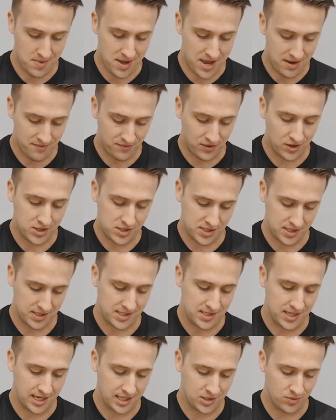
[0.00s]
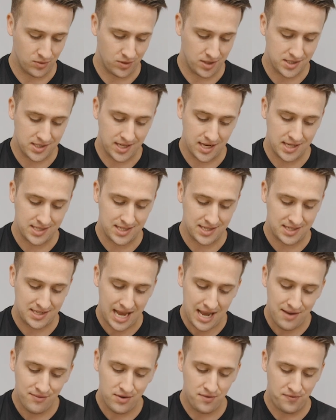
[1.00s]
in verse 6, where it says,
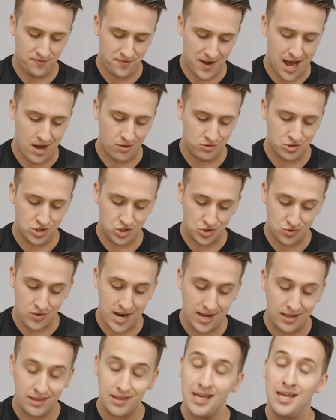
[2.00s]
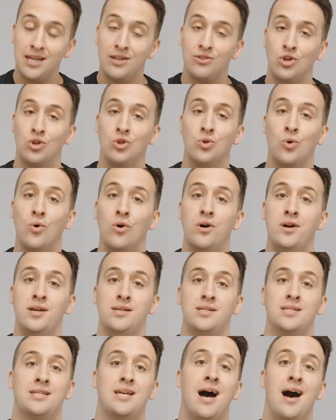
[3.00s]
David found strength in the Lord
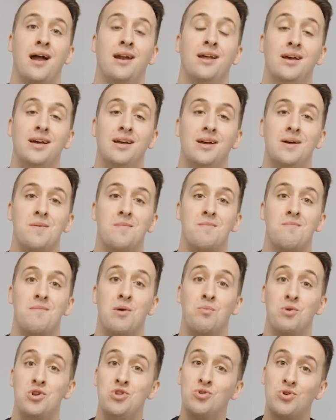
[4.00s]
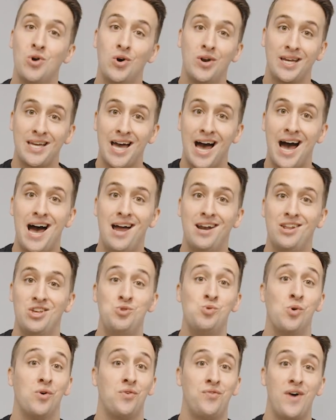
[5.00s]
his God. And when you go to
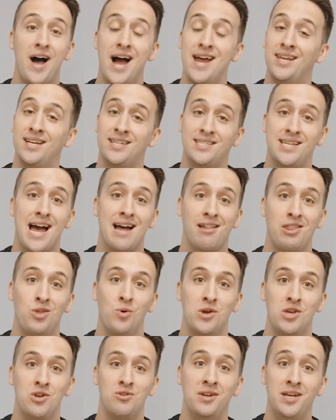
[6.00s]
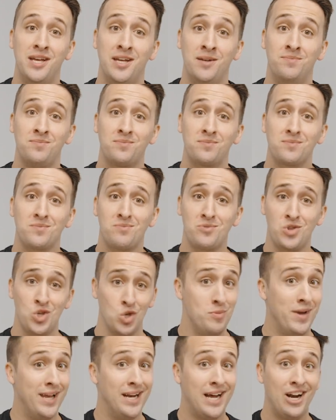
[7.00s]
God, you will find exactly what you need.
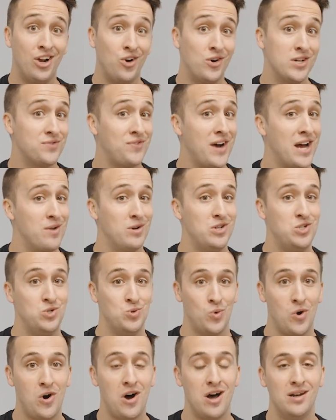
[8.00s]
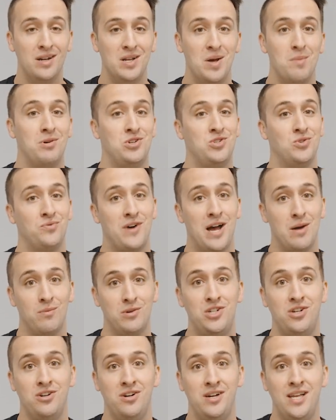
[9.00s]
You may not always find what you want, but you'll find
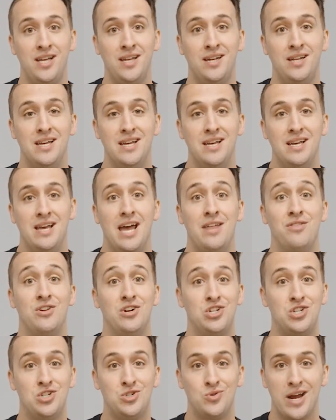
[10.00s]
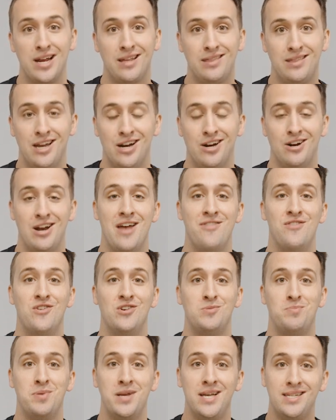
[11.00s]
what you need. And there's strength there, and
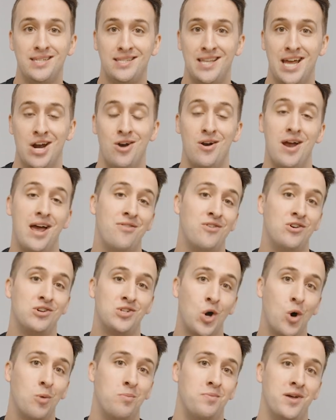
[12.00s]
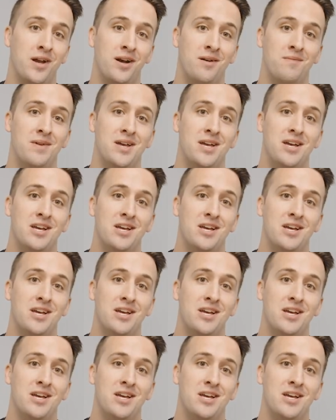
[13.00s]
there's peace there, and there's hope there.